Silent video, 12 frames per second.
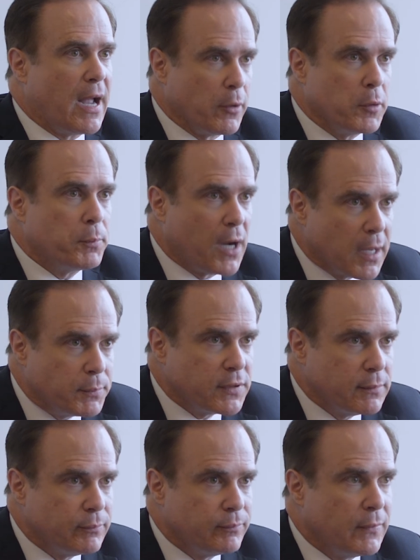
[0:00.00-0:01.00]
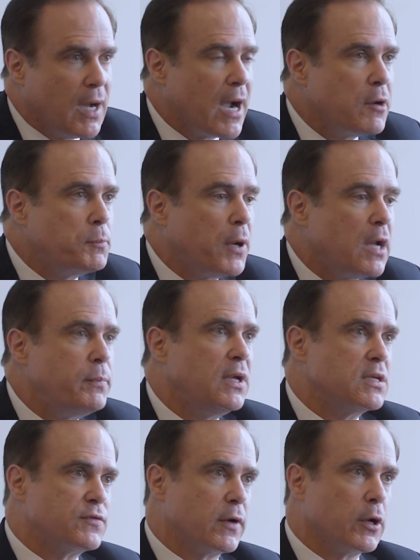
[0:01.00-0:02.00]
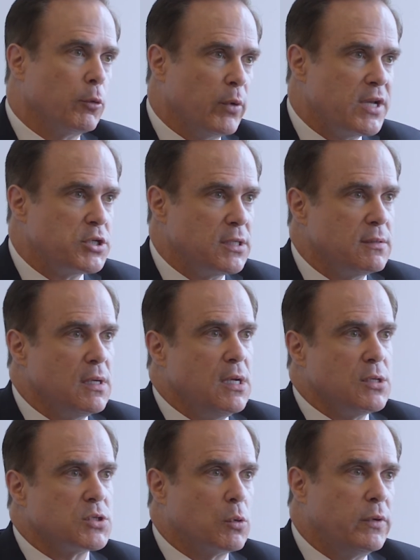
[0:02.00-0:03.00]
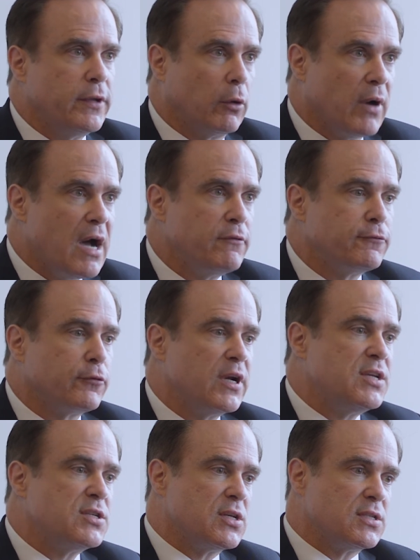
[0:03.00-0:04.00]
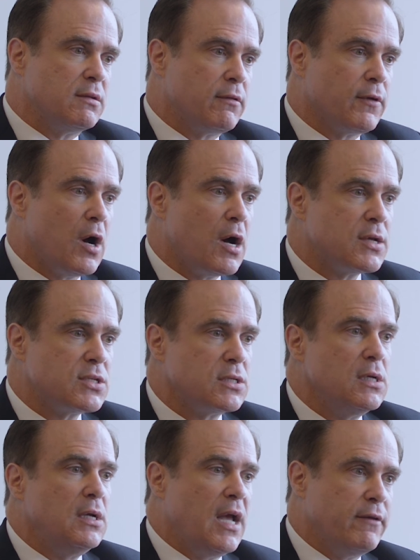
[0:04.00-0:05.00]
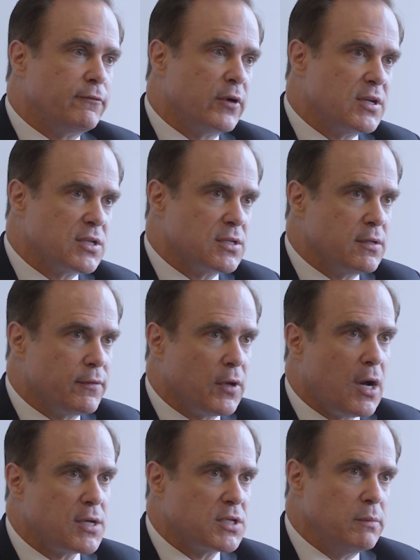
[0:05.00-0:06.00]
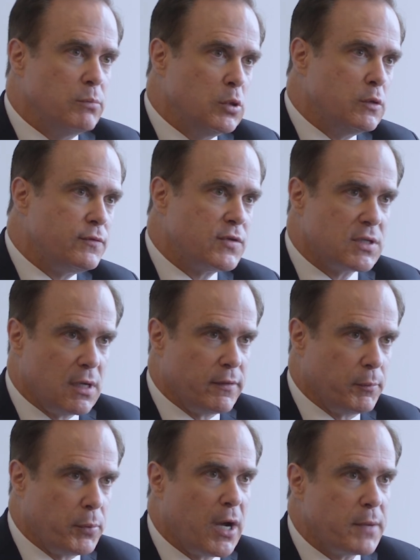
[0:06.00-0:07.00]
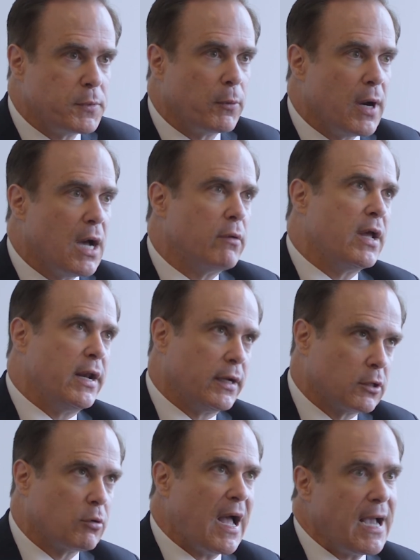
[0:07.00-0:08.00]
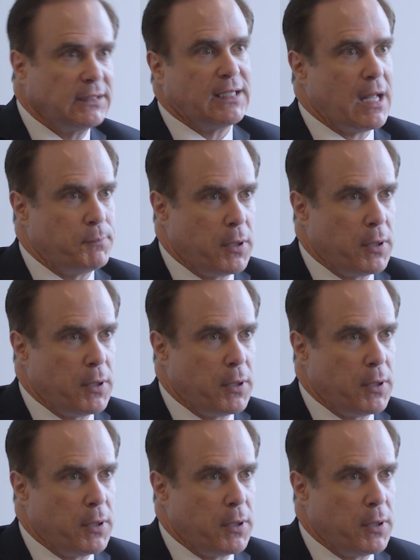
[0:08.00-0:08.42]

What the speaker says: iron pipe. Iron piping is very rigid. So when the ground freezes and thaws, it moves the pipe around and it cracks that